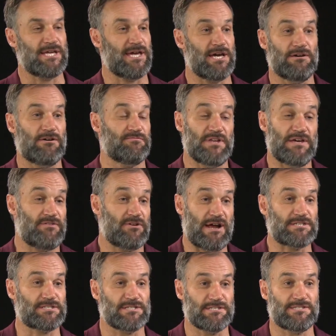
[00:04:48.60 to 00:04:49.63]
Yeah, I've never
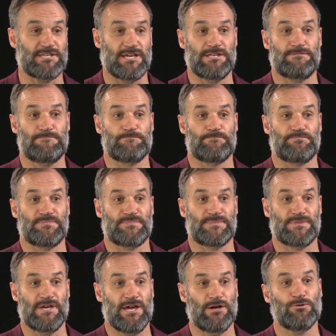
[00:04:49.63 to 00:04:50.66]
actually said
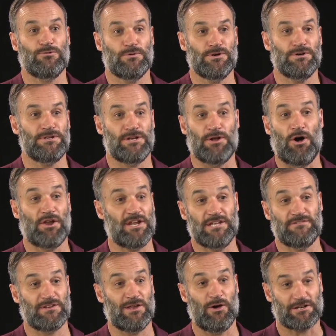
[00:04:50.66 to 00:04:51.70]
the L word, and I don't
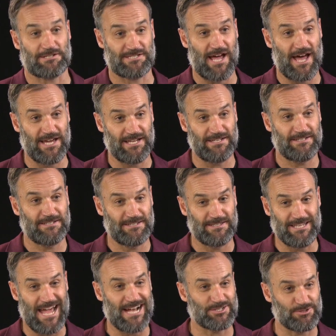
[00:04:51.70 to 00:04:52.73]
even like saying
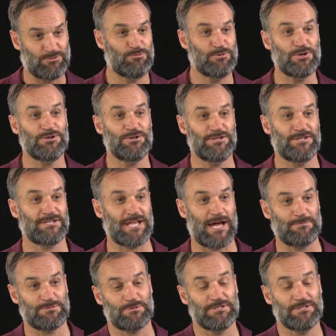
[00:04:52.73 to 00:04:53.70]
the actual word that comes